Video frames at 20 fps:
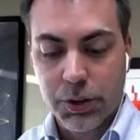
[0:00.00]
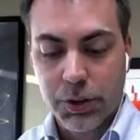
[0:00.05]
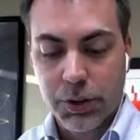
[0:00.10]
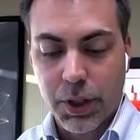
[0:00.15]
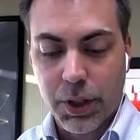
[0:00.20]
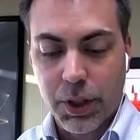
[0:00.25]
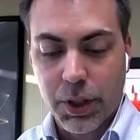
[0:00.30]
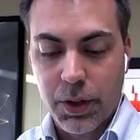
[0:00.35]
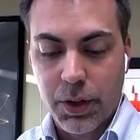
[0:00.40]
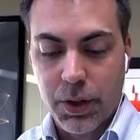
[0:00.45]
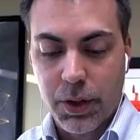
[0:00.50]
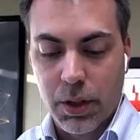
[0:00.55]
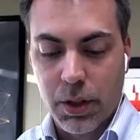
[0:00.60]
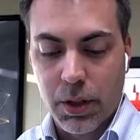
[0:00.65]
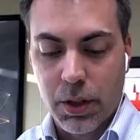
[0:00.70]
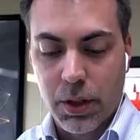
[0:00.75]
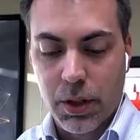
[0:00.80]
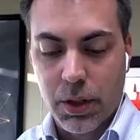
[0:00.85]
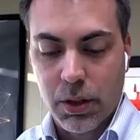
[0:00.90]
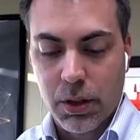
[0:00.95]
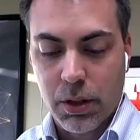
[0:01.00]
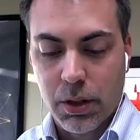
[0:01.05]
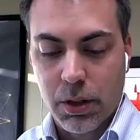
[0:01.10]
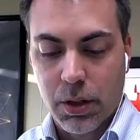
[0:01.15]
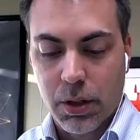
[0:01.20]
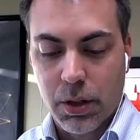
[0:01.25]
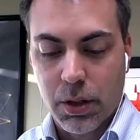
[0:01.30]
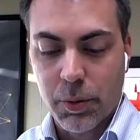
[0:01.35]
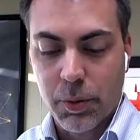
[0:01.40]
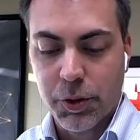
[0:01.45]
it looks like the
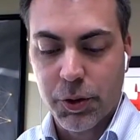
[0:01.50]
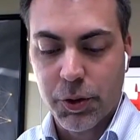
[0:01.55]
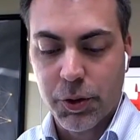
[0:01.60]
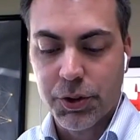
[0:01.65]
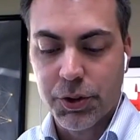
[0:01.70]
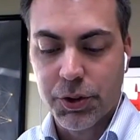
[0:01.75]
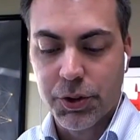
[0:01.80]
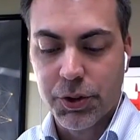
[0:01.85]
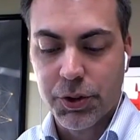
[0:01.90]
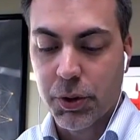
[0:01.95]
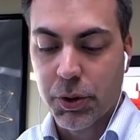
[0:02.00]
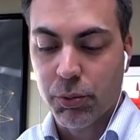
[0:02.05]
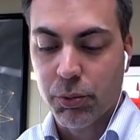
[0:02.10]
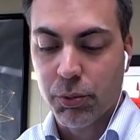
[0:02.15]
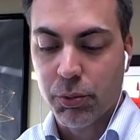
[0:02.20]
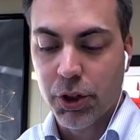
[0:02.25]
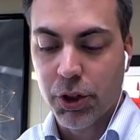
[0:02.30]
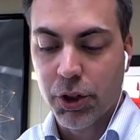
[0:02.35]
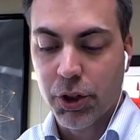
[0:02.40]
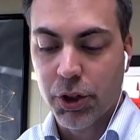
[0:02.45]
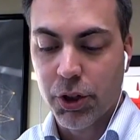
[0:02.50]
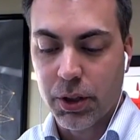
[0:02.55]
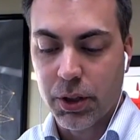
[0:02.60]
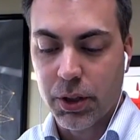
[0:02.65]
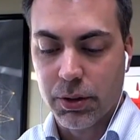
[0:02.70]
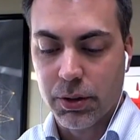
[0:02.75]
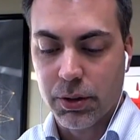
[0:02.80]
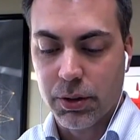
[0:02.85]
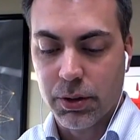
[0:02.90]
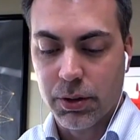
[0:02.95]
therapists participating appreciated
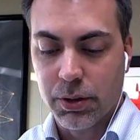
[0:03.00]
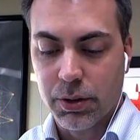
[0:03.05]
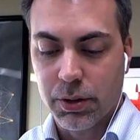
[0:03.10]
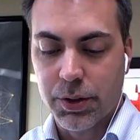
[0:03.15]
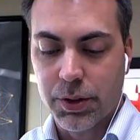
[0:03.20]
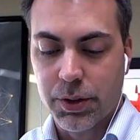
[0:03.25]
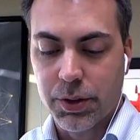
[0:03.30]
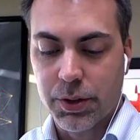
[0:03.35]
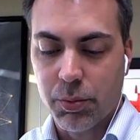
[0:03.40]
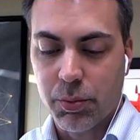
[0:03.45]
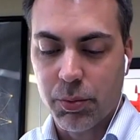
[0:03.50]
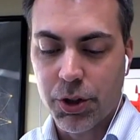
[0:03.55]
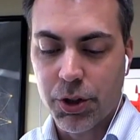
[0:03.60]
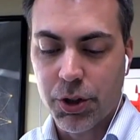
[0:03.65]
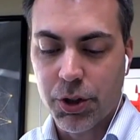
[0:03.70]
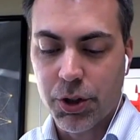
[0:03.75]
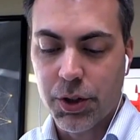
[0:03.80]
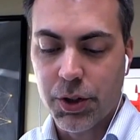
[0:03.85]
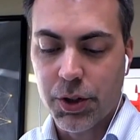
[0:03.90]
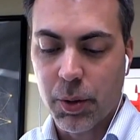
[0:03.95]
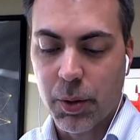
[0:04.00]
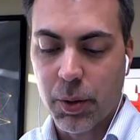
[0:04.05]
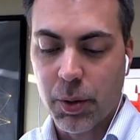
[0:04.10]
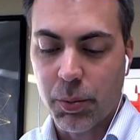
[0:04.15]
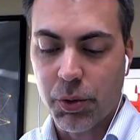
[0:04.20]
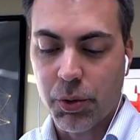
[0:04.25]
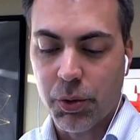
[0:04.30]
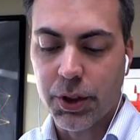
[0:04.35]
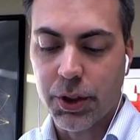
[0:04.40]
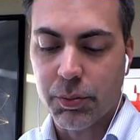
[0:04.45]
it. It says they appreciate the
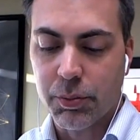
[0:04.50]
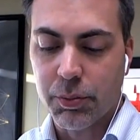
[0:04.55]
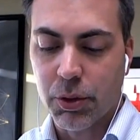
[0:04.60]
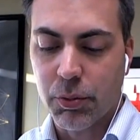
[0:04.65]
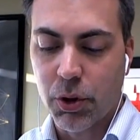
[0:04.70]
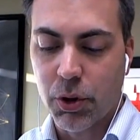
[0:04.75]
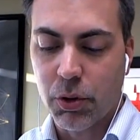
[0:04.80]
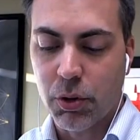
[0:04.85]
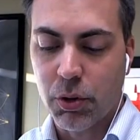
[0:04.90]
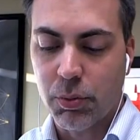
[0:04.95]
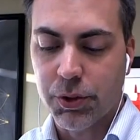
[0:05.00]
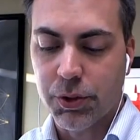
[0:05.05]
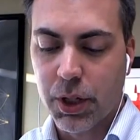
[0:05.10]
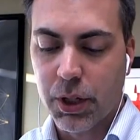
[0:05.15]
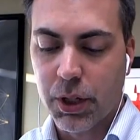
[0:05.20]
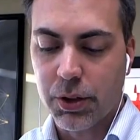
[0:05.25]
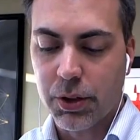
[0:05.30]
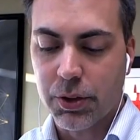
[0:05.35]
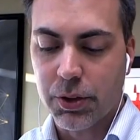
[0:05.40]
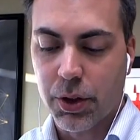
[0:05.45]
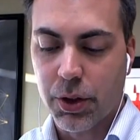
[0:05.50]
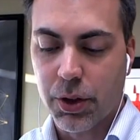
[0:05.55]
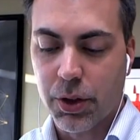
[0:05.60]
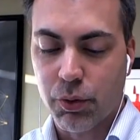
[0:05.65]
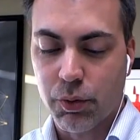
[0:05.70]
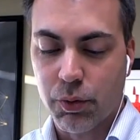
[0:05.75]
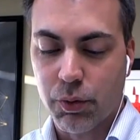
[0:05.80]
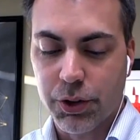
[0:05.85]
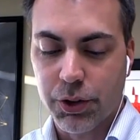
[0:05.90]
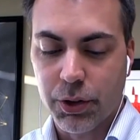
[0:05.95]
opportunity to promote massage
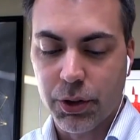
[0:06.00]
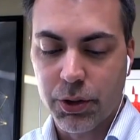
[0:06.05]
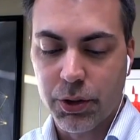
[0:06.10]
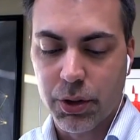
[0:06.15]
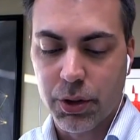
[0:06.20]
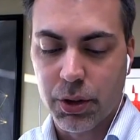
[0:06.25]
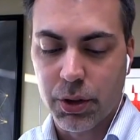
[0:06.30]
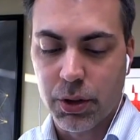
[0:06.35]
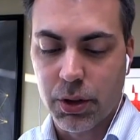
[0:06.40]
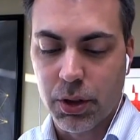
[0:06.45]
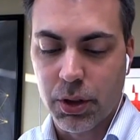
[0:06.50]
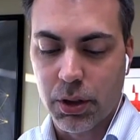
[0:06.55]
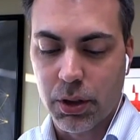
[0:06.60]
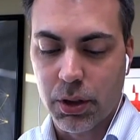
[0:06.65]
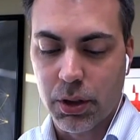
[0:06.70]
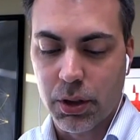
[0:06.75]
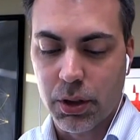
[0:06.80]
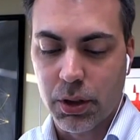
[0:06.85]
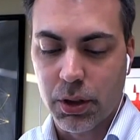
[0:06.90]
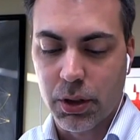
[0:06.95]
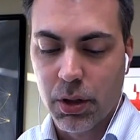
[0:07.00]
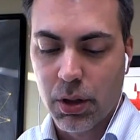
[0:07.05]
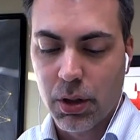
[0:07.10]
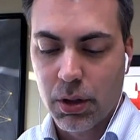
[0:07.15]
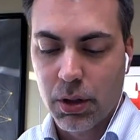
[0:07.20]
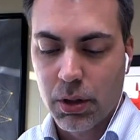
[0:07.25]
through research, and it